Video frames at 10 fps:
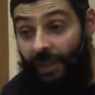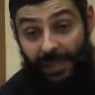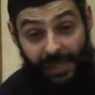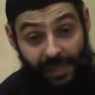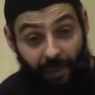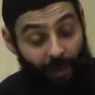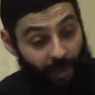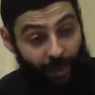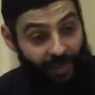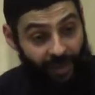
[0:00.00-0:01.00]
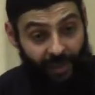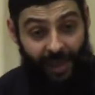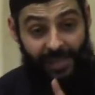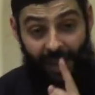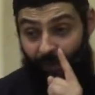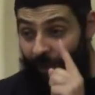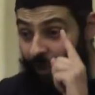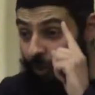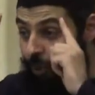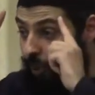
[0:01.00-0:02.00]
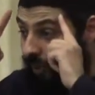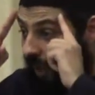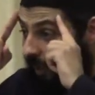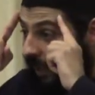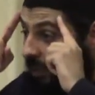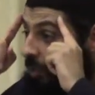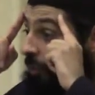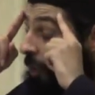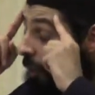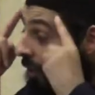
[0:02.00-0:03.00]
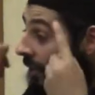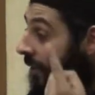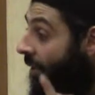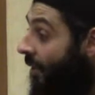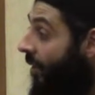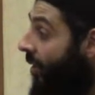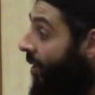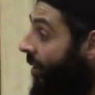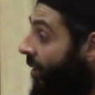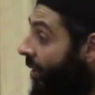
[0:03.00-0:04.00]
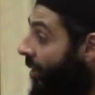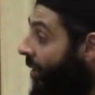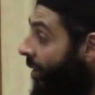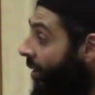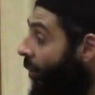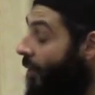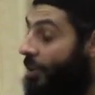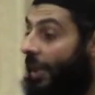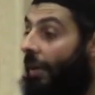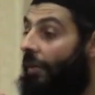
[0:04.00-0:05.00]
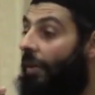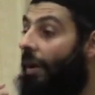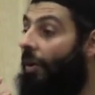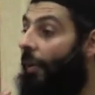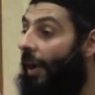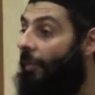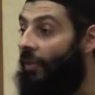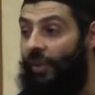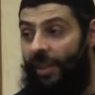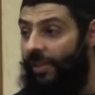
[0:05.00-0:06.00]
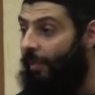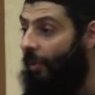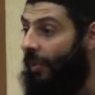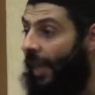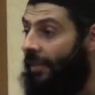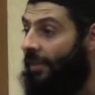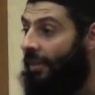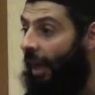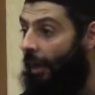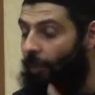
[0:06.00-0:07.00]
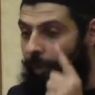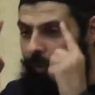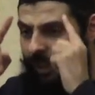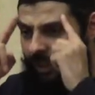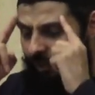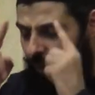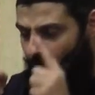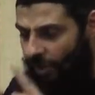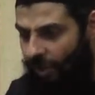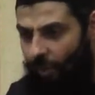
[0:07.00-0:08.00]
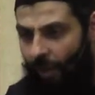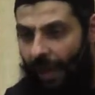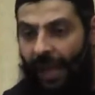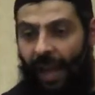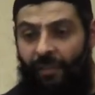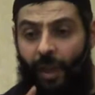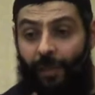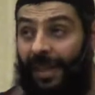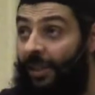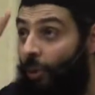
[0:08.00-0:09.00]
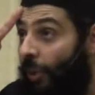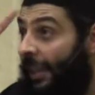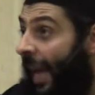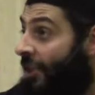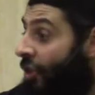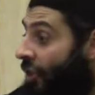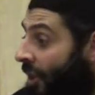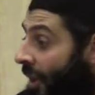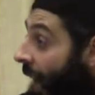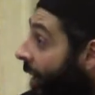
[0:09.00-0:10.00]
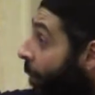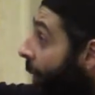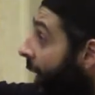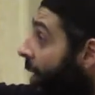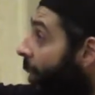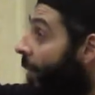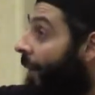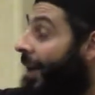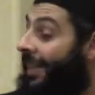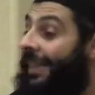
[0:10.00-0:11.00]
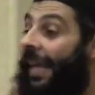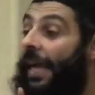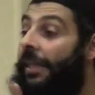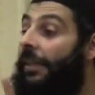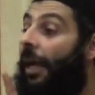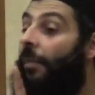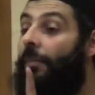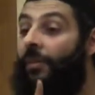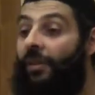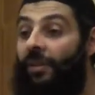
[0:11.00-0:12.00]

This is, by the way, dhikr has everything to do with the ability to focus. When you say Allahu Akbar, dhikr is about that. I'm completely focused on one. I have the ability to detach. I can bring my mind at any time.